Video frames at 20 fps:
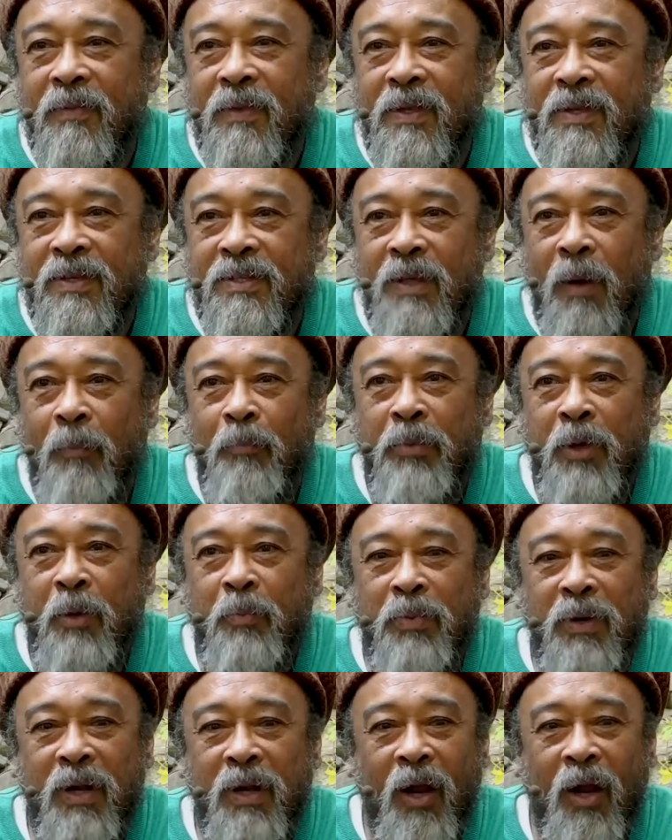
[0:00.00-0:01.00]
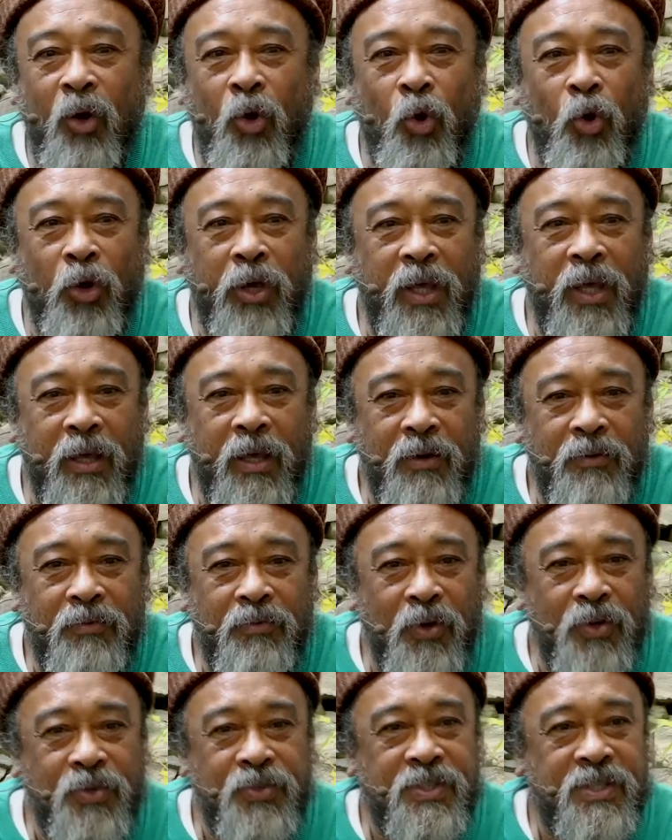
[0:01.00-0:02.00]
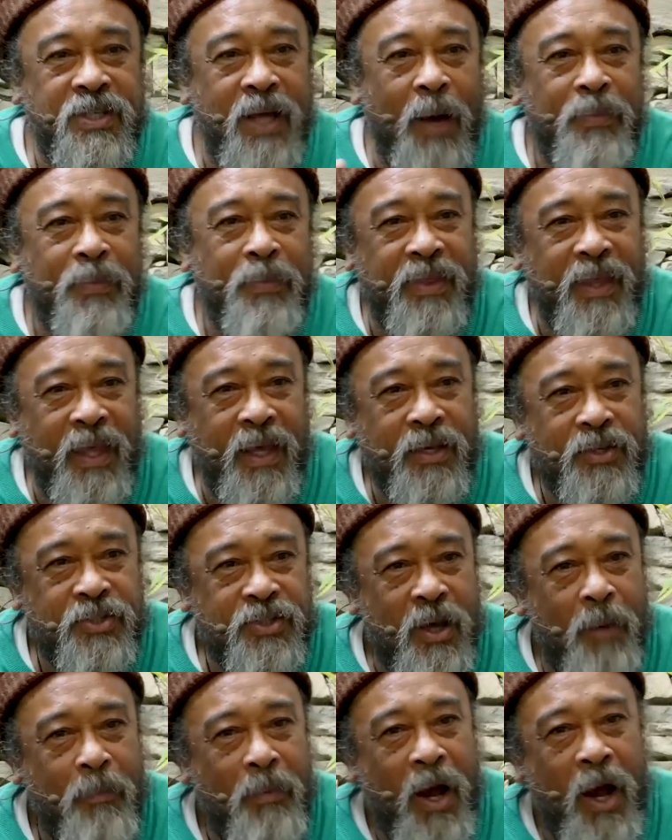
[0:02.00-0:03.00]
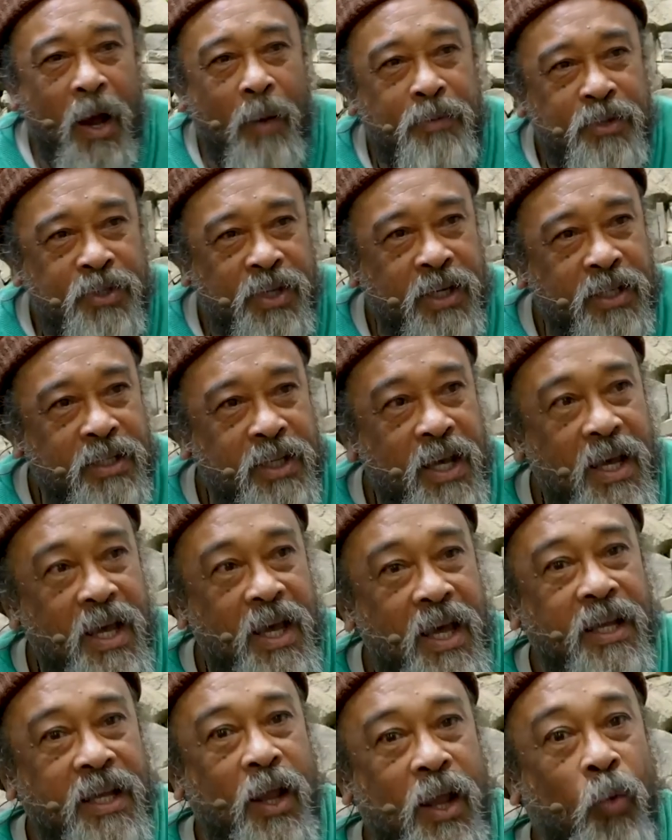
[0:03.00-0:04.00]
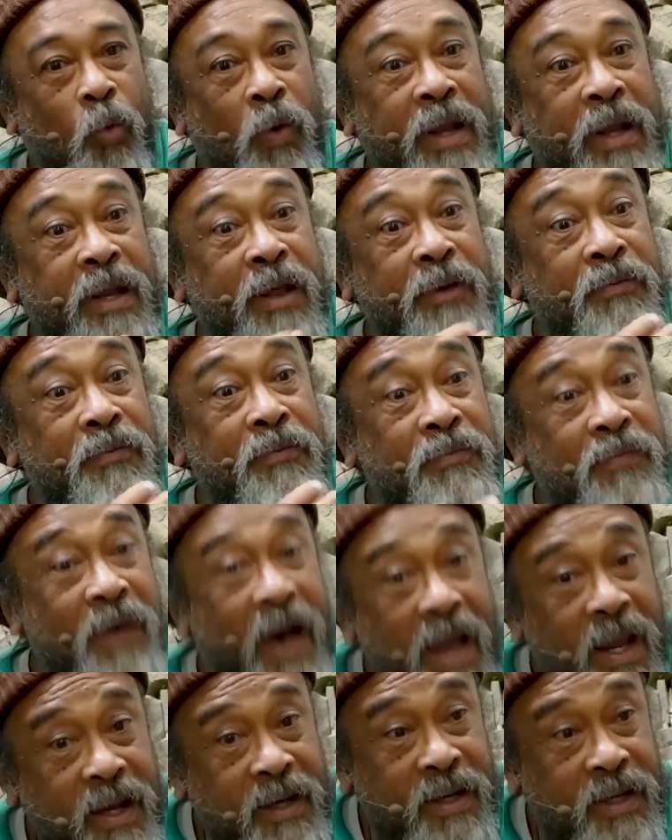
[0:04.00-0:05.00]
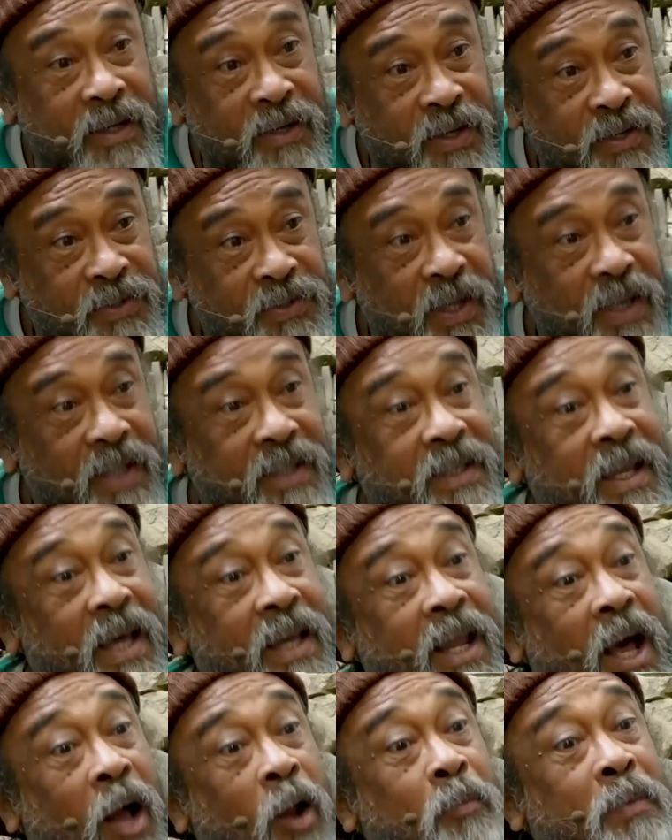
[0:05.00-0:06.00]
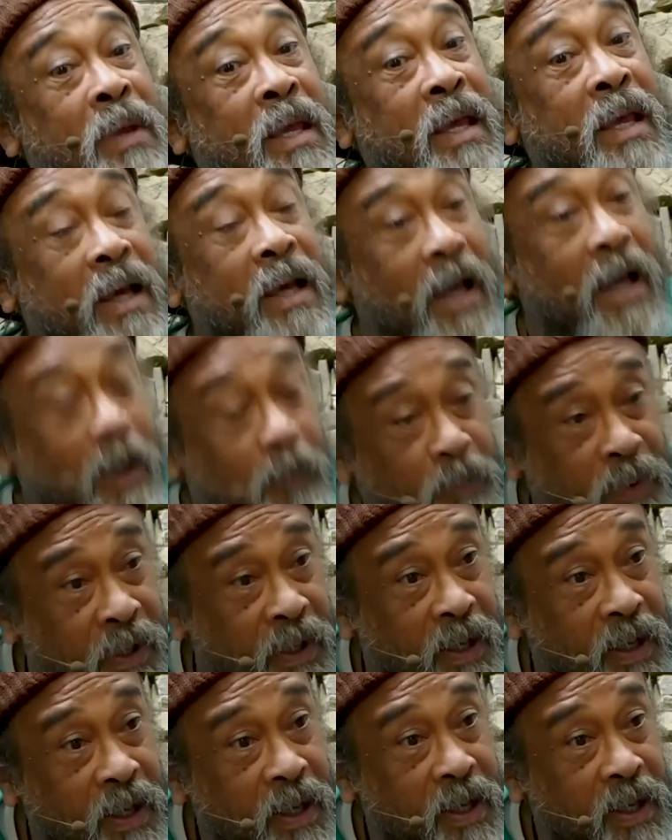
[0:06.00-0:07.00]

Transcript: Some people are looking for something, some object, that when they find it, they say, then I'll be happy.